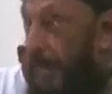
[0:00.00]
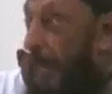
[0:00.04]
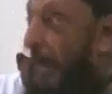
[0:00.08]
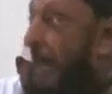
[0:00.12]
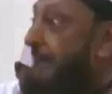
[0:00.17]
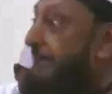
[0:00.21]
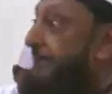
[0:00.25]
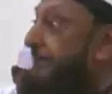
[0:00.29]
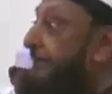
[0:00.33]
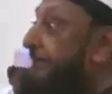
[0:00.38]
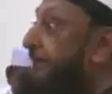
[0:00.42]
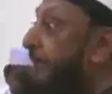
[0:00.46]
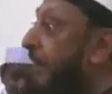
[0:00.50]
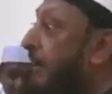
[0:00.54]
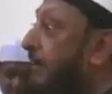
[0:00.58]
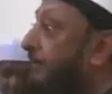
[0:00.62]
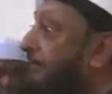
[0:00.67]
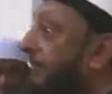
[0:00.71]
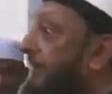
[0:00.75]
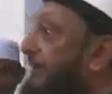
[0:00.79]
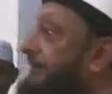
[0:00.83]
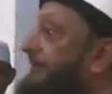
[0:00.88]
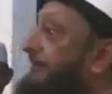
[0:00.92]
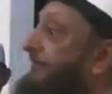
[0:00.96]
That's
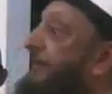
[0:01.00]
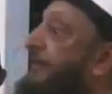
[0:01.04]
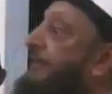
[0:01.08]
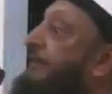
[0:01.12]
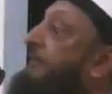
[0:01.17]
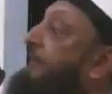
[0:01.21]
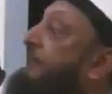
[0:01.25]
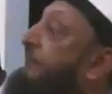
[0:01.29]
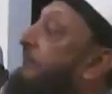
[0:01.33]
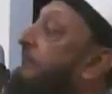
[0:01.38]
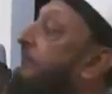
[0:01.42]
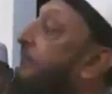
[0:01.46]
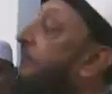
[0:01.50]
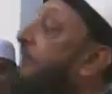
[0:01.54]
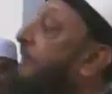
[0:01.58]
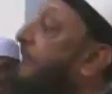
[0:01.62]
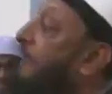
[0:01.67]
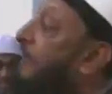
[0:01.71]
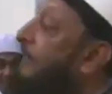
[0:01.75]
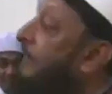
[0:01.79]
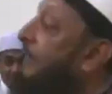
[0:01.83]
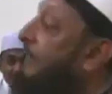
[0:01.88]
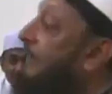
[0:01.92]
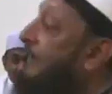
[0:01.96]
not business.
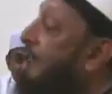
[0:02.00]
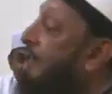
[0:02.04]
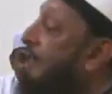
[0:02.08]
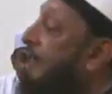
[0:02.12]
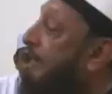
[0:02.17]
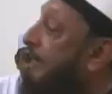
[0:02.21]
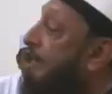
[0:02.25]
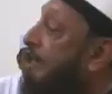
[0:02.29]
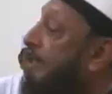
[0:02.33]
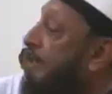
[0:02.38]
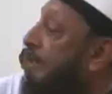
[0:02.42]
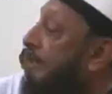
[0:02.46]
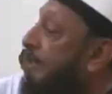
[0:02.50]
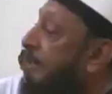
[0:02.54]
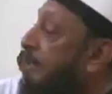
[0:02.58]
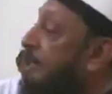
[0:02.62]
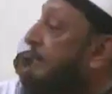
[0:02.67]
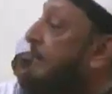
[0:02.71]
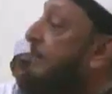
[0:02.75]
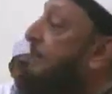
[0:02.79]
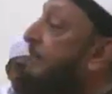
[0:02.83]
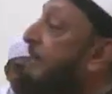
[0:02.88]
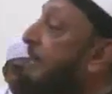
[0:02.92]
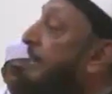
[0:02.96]

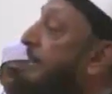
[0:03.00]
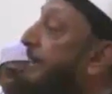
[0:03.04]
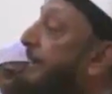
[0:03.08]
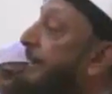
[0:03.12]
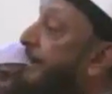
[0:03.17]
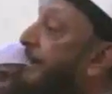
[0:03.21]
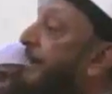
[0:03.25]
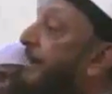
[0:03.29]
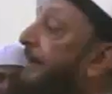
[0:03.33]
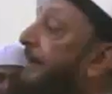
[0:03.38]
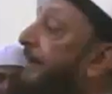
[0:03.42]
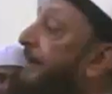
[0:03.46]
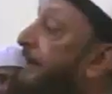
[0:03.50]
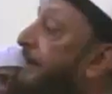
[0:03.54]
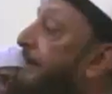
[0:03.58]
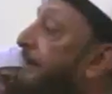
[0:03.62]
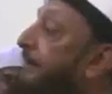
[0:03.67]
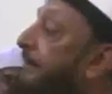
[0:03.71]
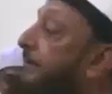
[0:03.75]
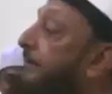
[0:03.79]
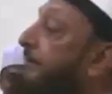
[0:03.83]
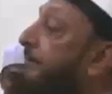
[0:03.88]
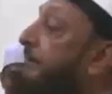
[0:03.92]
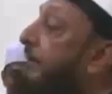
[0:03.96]
The money
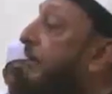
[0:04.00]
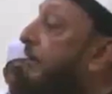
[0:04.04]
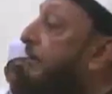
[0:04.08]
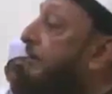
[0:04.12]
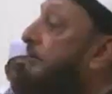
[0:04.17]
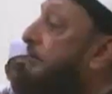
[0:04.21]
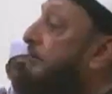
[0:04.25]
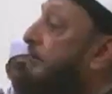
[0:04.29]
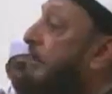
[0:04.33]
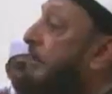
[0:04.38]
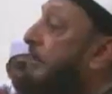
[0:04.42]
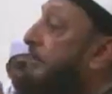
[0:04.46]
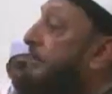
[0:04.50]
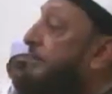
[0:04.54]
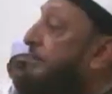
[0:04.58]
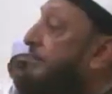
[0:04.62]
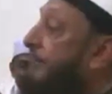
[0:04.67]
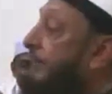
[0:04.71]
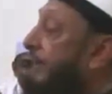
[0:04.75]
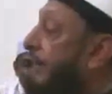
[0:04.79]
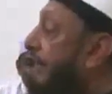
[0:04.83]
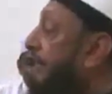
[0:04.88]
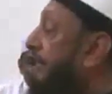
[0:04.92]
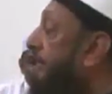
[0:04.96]
lender does not want
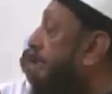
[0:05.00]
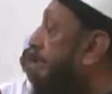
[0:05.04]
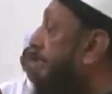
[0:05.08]
to